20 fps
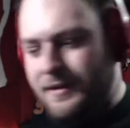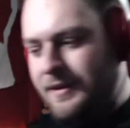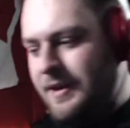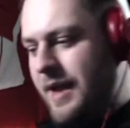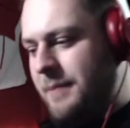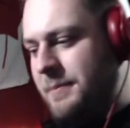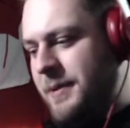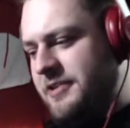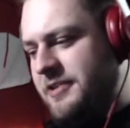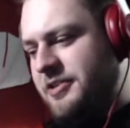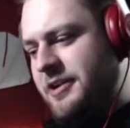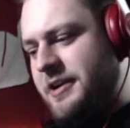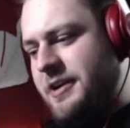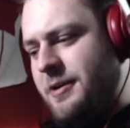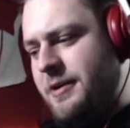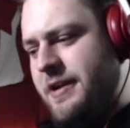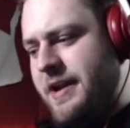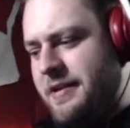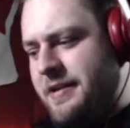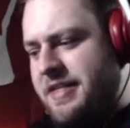I picture it
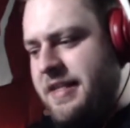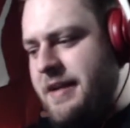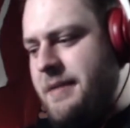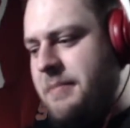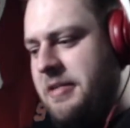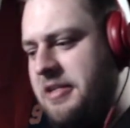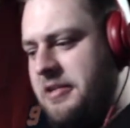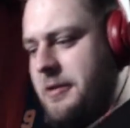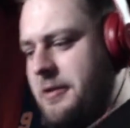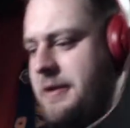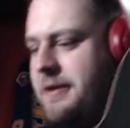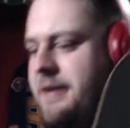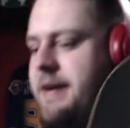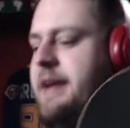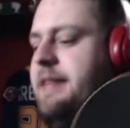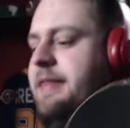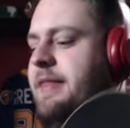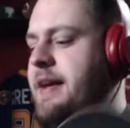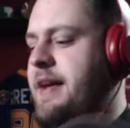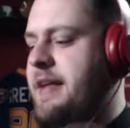going down something sort of
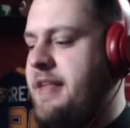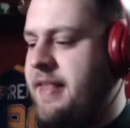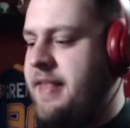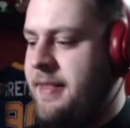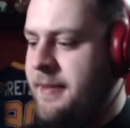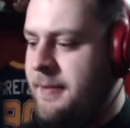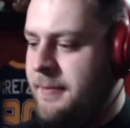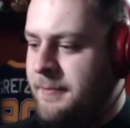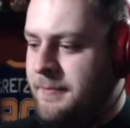like this.